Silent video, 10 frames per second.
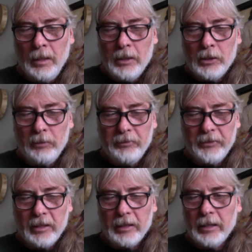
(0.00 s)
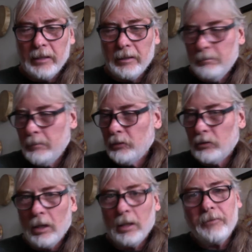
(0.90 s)
so if we look at most
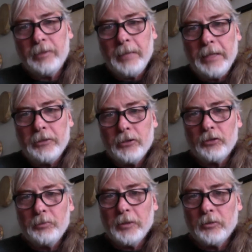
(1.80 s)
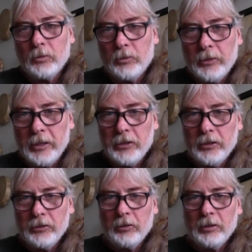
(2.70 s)
all of the major spiritual
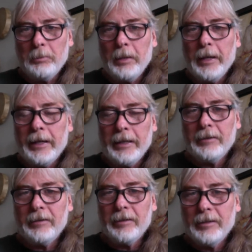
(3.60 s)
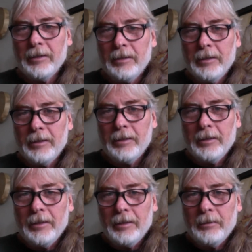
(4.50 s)
traditions on the planet,
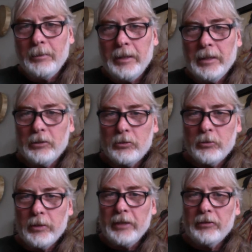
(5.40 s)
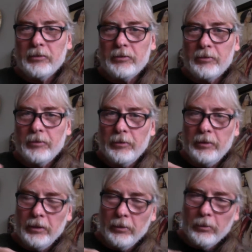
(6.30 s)
we can trace
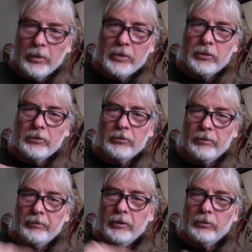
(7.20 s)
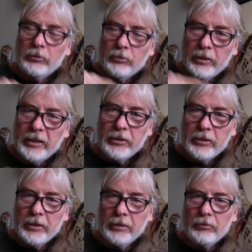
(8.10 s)
the origins of those
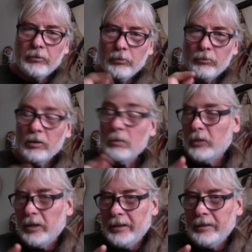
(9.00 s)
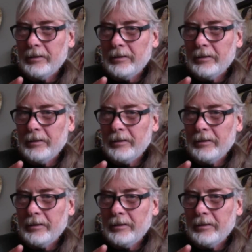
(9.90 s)
traditions to someone